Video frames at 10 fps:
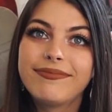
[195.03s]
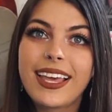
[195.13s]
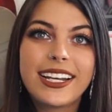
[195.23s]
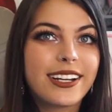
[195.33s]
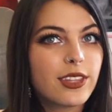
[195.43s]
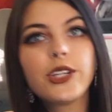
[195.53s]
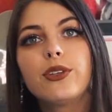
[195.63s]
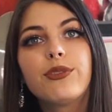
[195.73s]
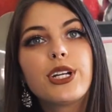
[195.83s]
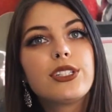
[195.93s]
in another
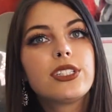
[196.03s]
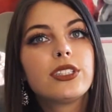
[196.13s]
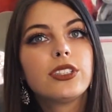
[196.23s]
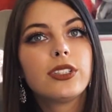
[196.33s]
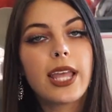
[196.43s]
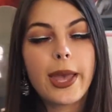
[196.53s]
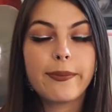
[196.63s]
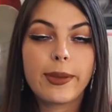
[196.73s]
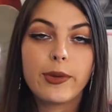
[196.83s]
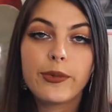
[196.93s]
universe, and
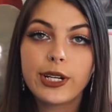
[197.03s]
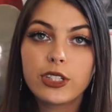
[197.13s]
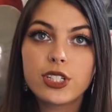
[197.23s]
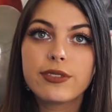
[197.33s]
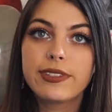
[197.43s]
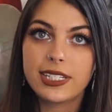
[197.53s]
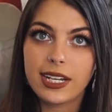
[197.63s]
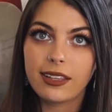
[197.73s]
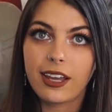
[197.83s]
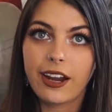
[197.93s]
maybe we are just
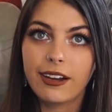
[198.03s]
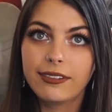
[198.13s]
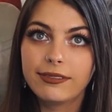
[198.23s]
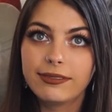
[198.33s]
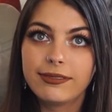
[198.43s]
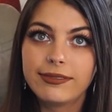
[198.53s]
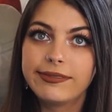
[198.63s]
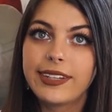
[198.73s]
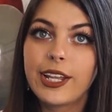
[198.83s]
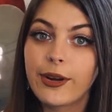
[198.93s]
visiting there
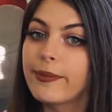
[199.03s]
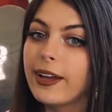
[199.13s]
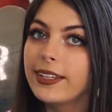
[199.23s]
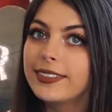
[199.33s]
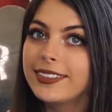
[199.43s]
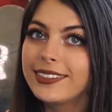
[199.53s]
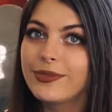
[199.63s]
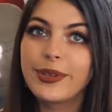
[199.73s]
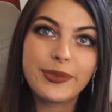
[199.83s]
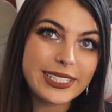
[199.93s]
in our minds
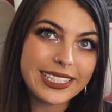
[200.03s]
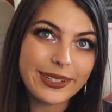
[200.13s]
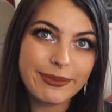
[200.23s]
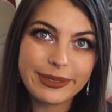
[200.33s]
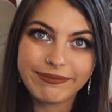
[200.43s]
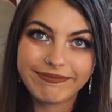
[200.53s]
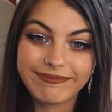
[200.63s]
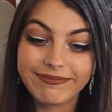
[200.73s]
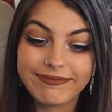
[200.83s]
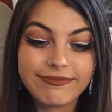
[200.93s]
when we sleep.
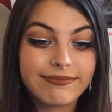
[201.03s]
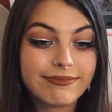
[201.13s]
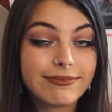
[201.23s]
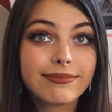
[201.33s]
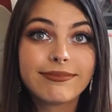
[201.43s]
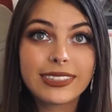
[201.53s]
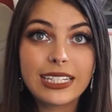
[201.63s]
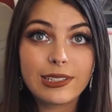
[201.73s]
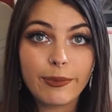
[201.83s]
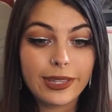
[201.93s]

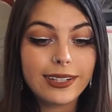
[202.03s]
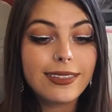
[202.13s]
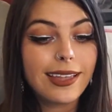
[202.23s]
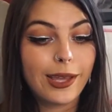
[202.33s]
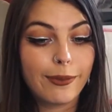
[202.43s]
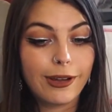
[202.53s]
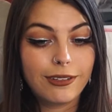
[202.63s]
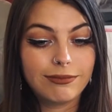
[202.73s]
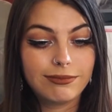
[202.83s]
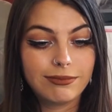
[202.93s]
Something to think
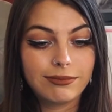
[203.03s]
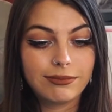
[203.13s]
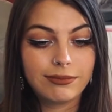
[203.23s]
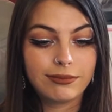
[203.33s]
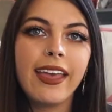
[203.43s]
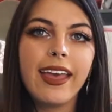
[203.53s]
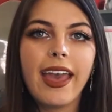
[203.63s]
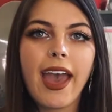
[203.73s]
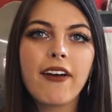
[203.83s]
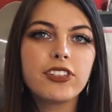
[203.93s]
about.
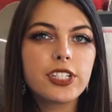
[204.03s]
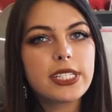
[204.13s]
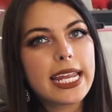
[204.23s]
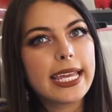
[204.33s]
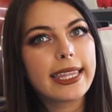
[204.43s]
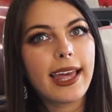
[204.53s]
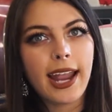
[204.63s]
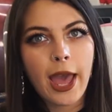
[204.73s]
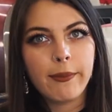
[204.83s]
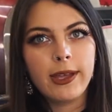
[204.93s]
After seeing that
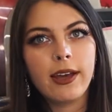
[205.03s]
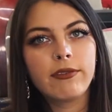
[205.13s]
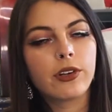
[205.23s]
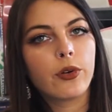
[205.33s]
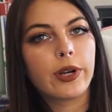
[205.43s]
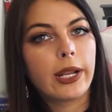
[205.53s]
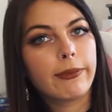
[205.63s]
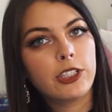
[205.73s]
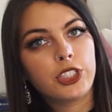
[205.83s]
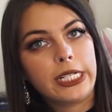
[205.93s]
habit of recording
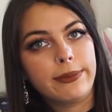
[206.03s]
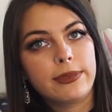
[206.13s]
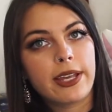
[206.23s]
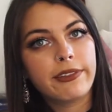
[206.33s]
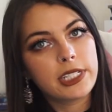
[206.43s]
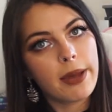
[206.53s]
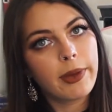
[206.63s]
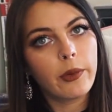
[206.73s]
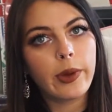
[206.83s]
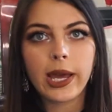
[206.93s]
my dreams every time
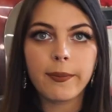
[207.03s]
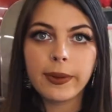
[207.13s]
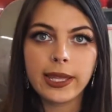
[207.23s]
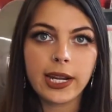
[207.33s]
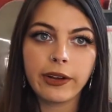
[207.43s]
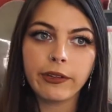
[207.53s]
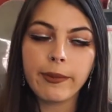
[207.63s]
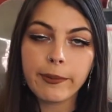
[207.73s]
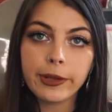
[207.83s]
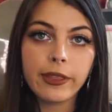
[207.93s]
I wake up and I
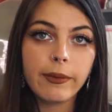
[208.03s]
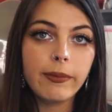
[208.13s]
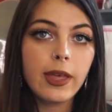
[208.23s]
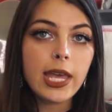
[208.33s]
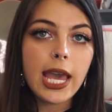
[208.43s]
remember them,